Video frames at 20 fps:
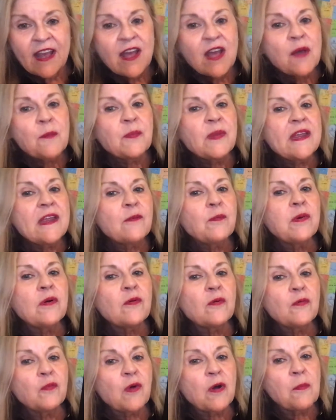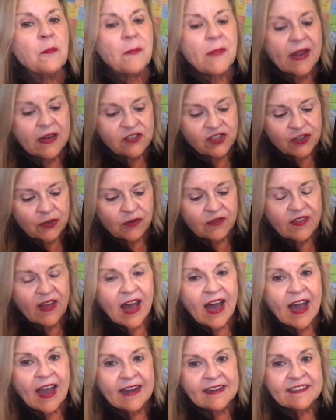people will measure the
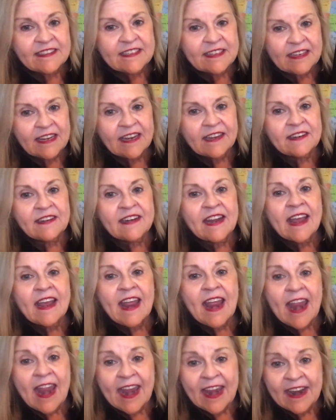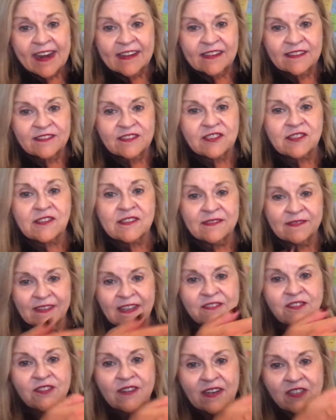height in hands.
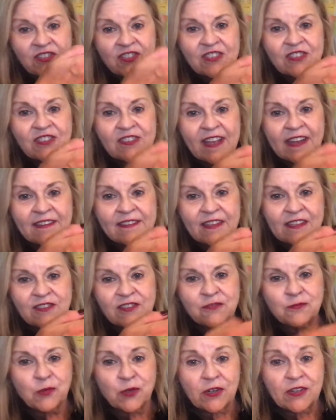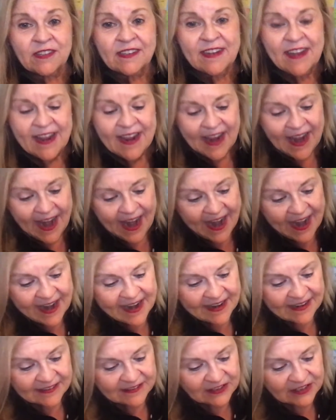That's right, just like this word,
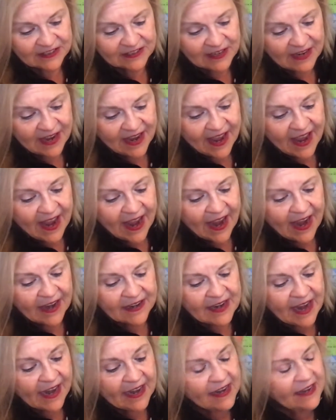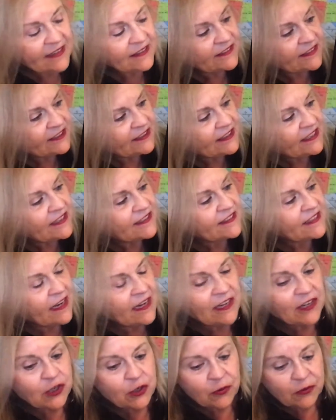hands. And hands is a
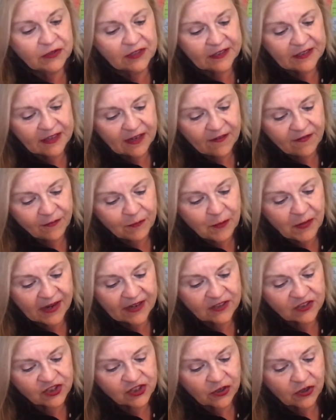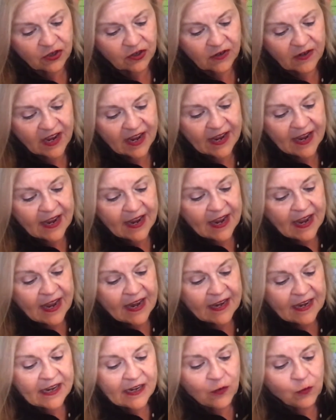unit of measure
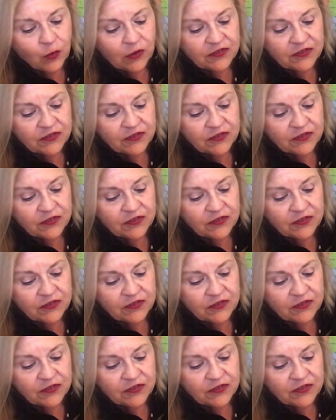equal